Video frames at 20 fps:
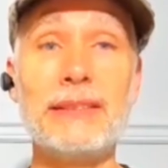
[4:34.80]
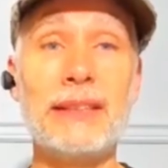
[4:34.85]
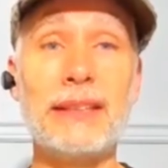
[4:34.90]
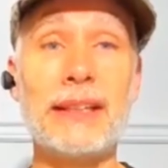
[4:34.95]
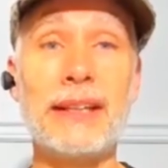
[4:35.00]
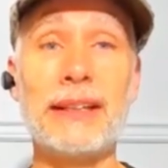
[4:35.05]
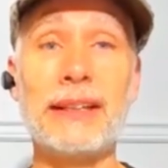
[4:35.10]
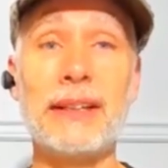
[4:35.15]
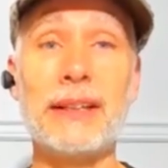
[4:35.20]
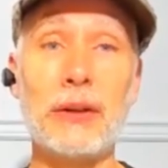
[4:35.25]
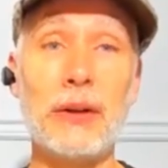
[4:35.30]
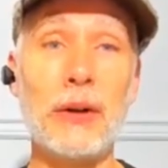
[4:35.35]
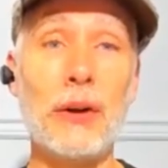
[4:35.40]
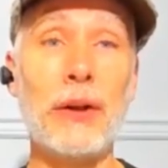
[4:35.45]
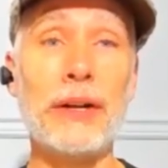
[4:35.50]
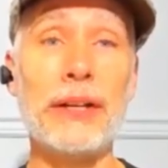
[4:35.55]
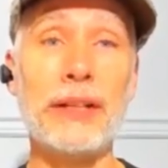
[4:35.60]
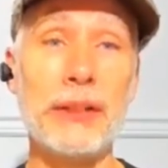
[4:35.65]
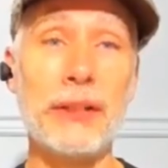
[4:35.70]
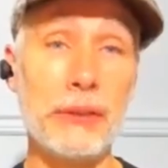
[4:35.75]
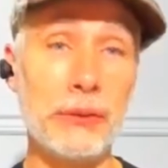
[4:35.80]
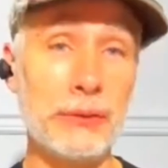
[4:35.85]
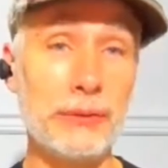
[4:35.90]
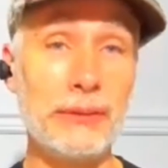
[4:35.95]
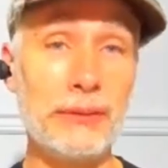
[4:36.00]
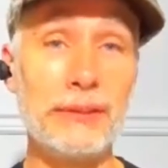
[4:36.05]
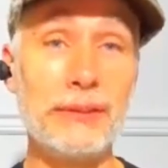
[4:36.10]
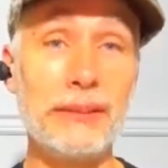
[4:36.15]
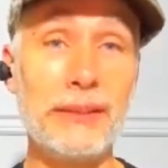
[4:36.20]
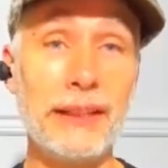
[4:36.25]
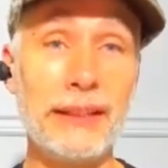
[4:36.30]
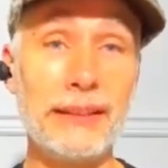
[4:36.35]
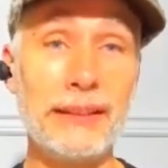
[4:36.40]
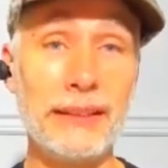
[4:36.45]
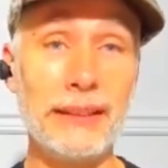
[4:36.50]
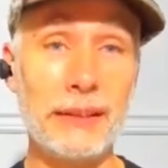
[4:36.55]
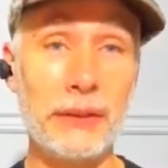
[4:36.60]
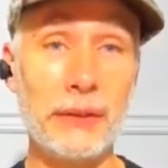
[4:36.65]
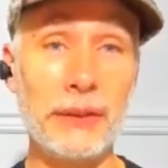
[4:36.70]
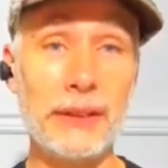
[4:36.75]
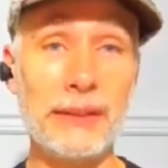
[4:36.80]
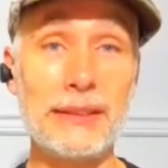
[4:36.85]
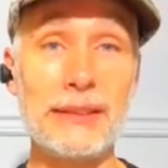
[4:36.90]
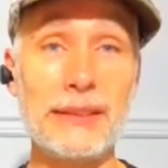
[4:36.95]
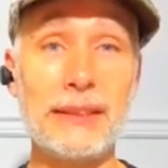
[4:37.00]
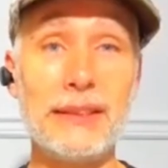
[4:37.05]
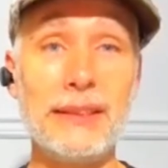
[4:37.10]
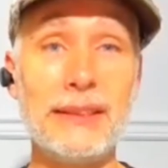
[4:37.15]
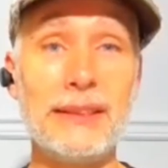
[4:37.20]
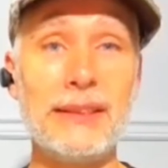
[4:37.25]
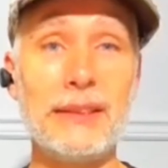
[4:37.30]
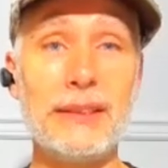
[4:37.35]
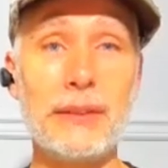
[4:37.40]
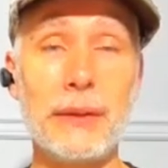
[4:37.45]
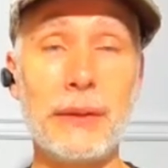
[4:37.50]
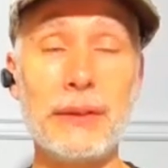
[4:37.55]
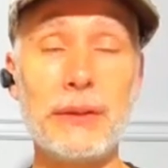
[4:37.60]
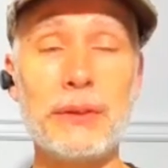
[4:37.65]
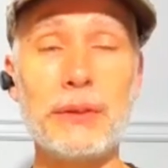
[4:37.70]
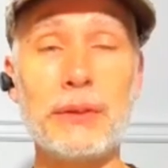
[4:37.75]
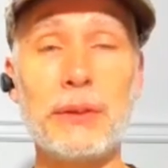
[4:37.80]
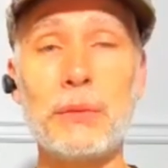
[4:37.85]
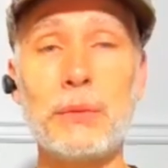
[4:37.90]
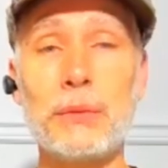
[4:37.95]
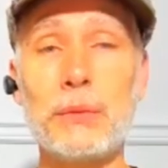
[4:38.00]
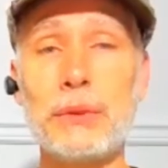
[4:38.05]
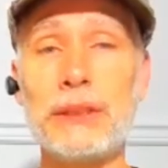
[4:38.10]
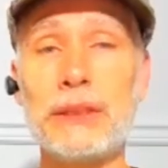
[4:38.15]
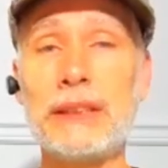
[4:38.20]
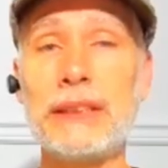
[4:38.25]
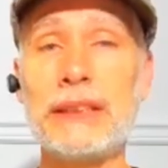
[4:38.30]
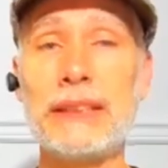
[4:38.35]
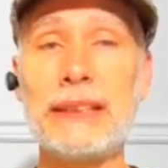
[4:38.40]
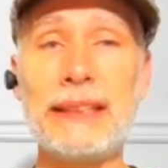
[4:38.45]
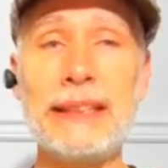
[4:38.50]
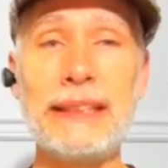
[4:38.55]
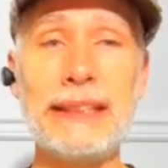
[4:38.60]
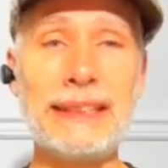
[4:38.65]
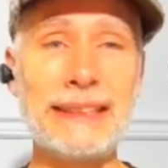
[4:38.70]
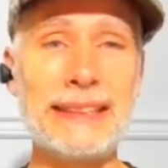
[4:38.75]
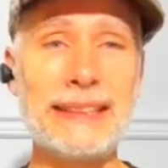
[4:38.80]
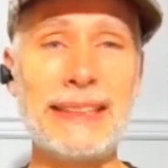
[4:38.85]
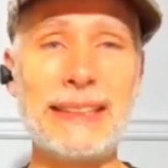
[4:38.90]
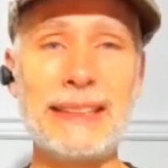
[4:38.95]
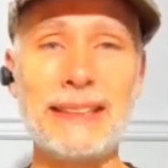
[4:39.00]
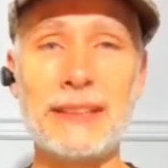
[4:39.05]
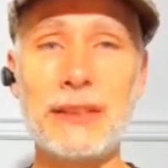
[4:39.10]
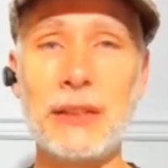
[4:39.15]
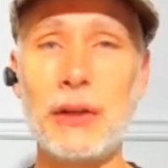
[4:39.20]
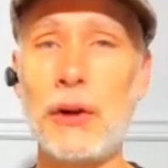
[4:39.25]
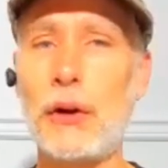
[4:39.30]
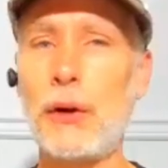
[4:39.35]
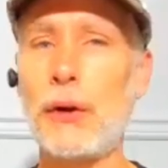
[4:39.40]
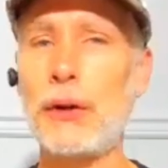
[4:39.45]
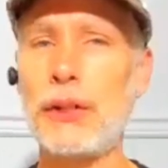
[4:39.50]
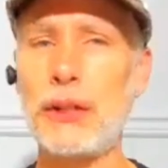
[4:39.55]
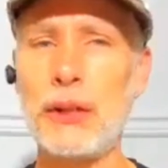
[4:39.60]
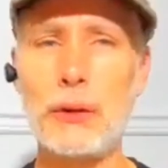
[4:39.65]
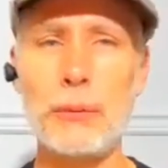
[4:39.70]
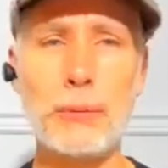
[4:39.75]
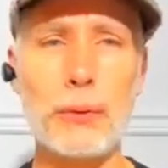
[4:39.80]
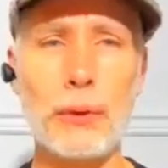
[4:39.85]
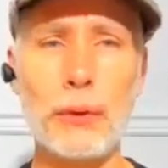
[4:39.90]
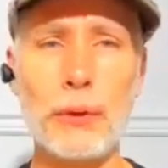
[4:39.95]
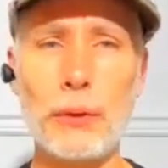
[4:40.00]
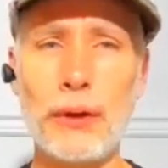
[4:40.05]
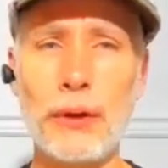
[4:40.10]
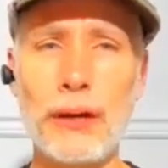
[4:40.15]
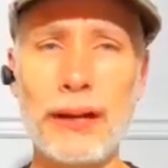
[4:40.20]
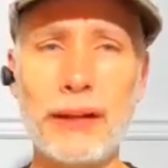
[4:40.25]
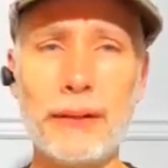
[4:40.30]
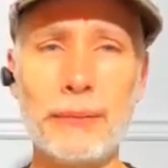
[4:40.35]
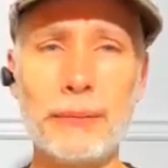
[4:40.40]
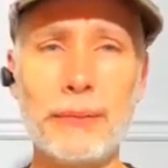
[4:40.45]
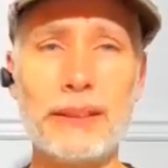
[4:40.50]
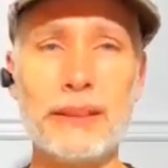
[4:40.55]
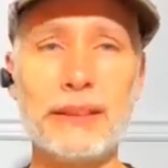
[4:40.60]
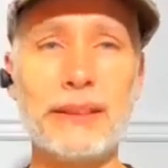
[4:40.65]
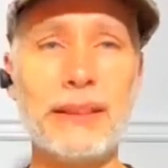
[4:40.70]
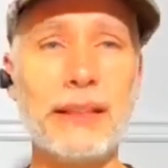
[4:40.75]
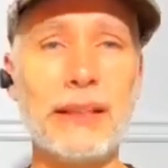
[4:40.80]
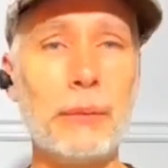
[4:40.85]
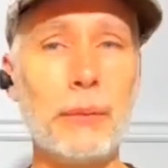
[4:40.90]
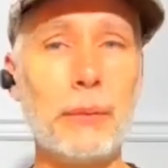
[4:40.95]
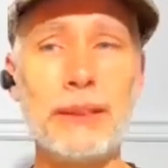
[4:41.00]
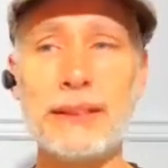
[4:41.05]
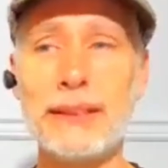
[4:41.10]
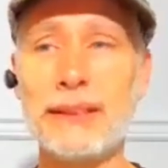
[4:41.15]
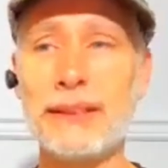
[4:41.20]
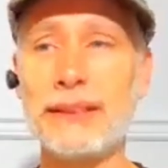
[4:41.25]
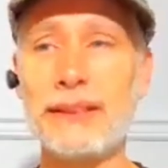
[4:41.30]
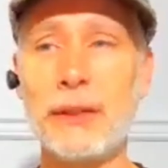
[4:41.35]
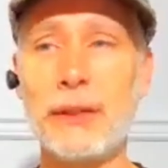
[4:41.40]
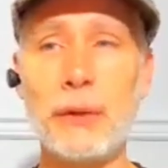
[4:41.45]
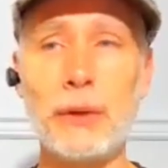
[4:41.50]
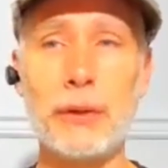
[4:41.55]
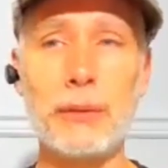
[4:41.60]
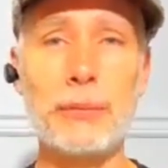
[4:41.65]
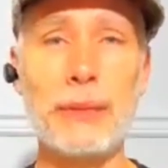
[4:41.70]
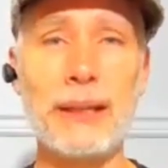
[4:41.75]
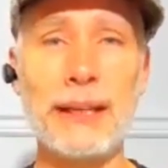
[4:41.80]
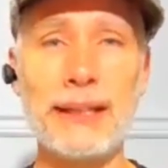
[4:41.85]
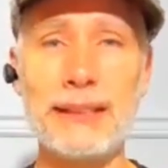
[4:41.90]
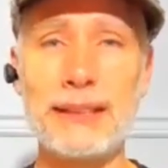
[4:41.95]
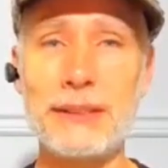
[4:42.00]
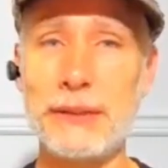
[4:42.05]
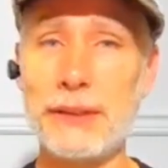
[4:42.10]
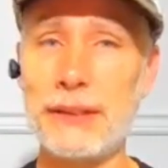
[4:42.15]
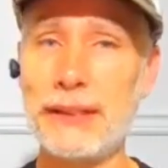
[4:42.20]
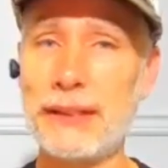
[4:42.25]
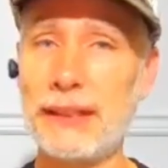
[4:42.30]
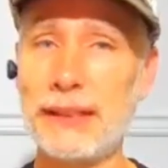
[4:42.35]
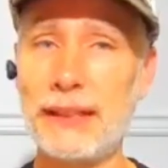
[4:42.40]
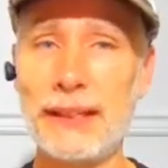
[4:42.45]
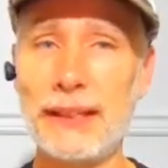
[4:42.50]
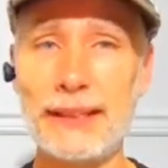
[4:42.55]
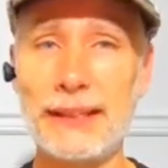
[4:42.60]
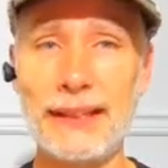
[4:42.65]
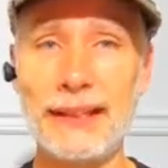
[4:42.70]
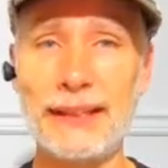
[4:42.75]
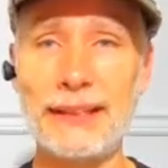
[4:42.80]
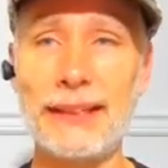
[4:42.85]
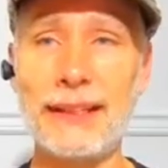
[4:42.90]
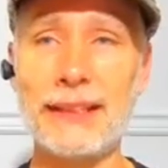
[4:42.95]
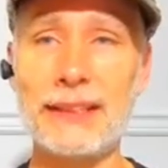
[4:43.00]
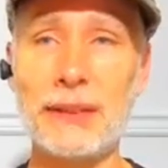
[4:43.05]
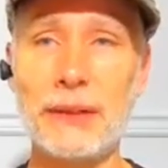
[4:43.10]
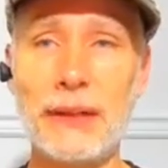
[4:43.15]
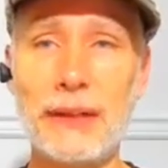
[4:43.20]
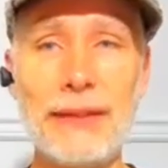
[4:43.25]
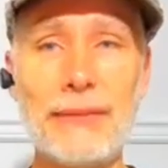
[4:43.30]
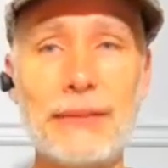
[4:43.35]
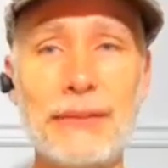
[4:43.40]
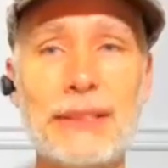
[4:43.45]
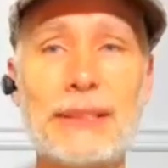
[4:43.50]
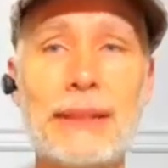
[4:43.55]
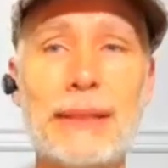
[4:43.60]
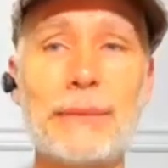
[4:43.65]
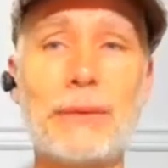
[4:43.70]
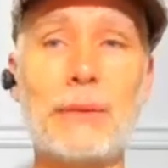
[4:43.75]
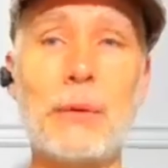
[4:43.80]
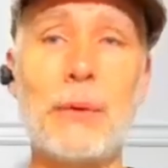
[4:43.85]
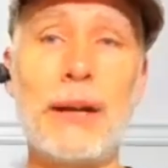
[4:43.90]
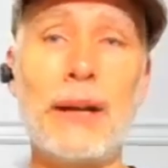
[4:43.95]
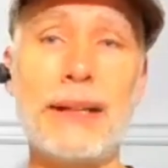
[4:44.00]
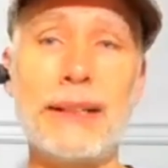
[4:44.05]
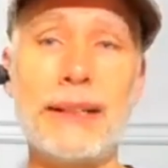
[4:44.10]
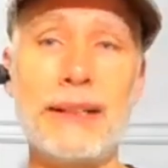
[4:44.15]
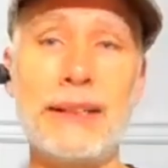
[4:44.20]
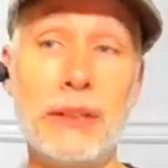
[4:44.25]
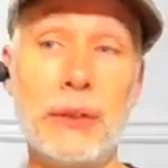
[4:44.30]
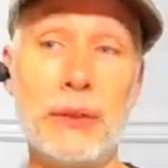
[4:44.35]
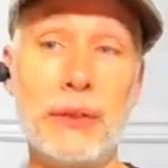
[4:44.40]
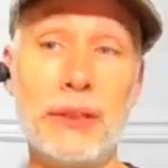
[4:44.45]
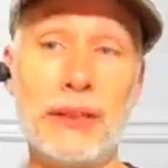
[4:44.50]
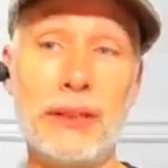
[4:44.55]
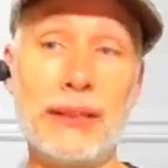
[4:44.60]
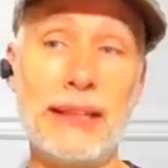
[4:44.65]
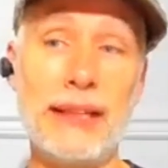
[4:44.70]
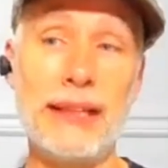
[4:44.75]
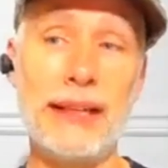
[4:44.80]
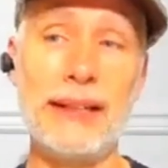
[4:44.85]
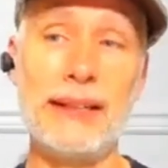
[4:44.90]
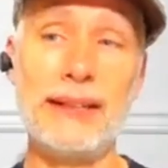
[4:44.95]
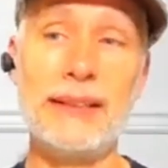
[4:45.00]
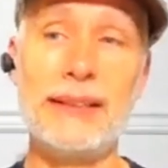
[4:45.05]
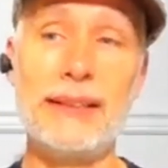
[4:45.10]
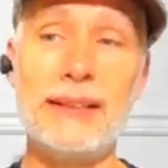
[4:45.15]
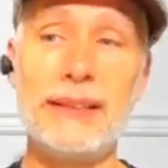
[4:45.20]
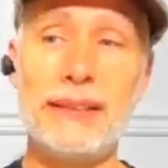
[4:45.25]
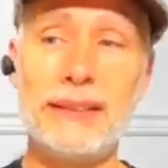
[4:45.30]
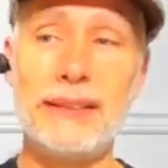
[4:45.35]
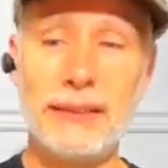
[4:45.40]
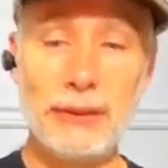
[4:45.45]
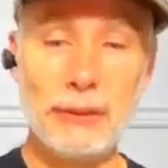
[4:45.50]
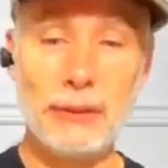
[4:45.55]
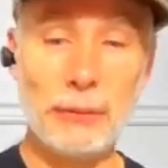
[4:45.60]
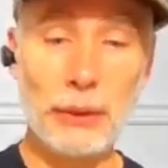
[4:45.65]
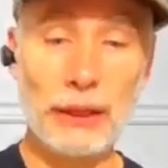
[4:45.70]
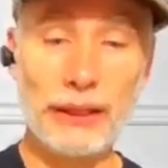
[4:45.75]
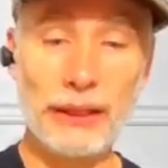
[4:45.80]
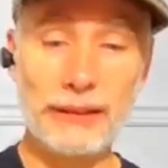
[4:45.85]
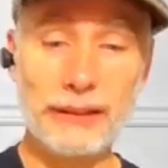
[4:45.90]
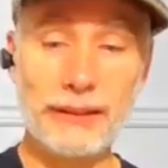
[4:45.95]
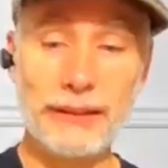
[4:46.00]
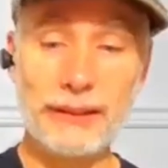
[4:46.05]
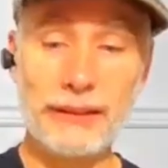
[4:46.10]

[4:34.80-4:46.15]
get their cardio increased. So this is a really intense cardio program. It wasn't yoga based or anything like that yet. So I haven't stepped quite into yoga yet, but